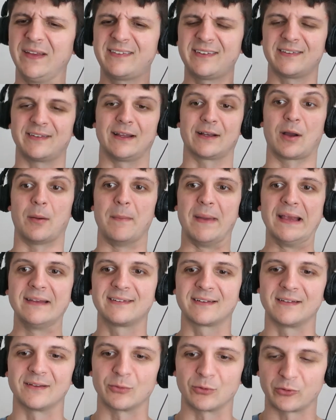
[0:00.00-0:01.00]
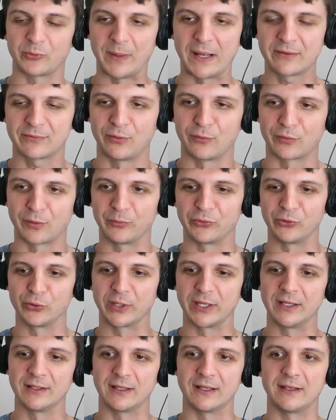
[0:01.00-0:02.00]
This is like amazingly respectful from
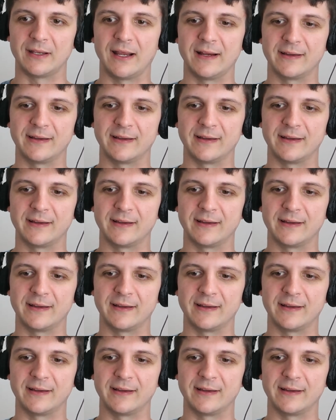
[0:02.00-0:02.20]
Tsuki and